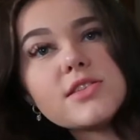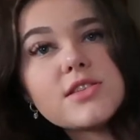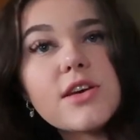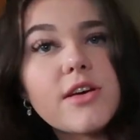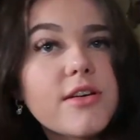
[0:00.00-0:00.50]

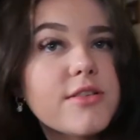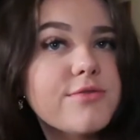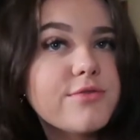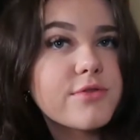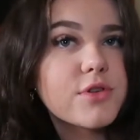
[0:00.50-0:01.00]
So
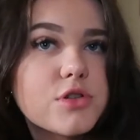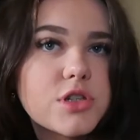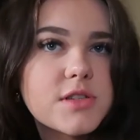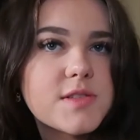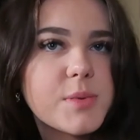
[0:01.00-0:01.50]

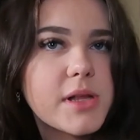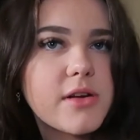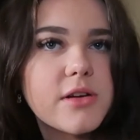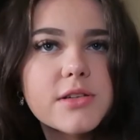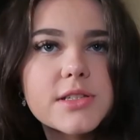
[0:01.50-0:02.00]
cushions,
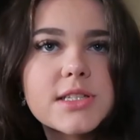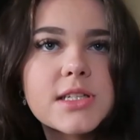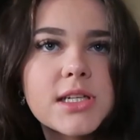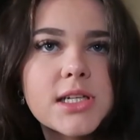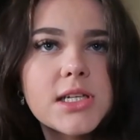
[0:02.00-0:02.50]
pillows,
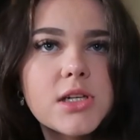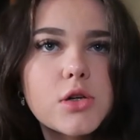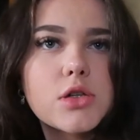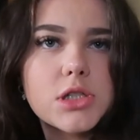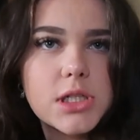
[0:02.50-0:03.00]

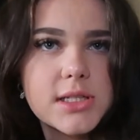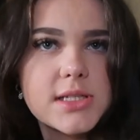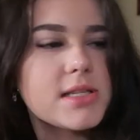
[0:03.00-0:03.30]
cushions.